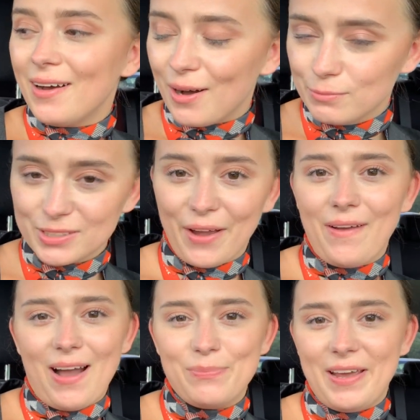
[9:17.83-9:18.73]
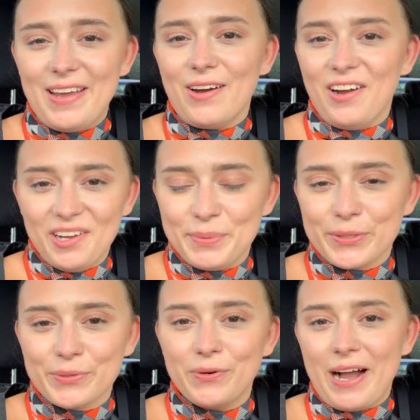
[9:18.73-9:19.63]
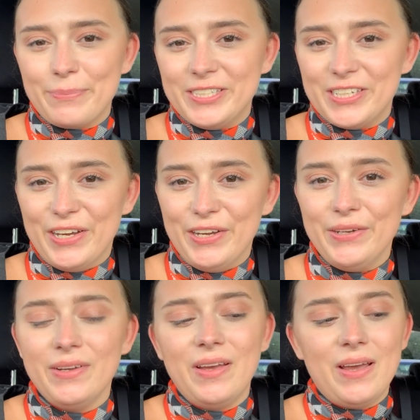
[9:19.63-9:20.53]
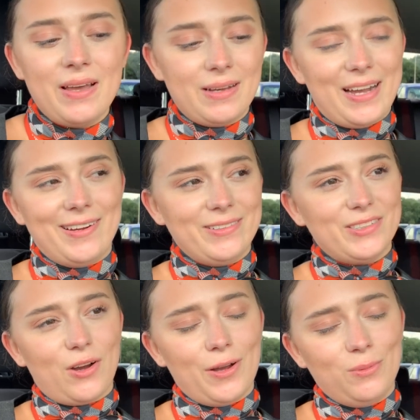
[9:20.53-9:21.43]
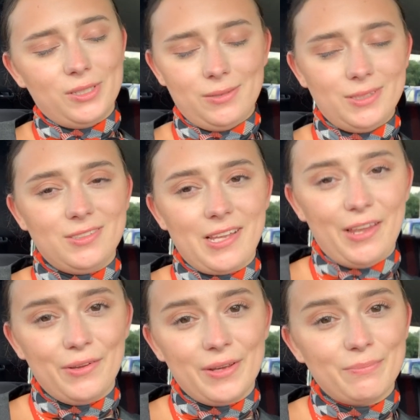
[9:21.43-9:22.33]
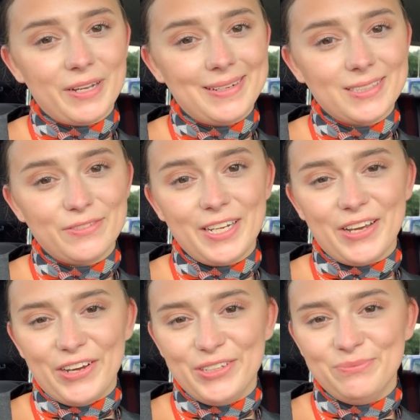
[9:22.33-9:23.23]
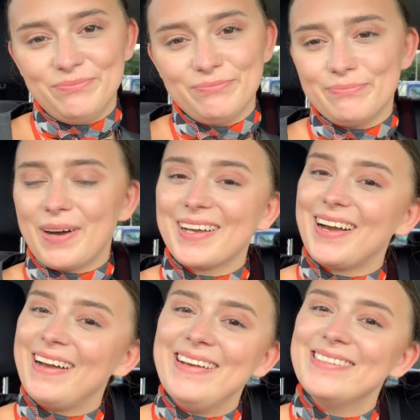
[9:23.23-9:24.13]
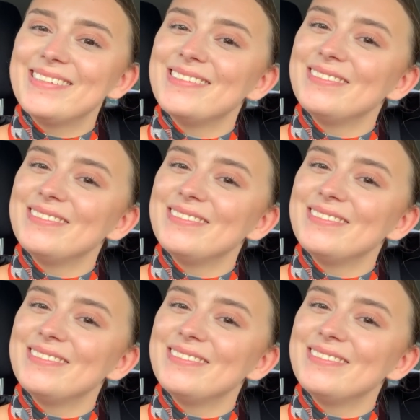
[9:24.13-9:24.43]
I'm so happy. I hope you're all happy too. And I will see you in my next video. Bye guys.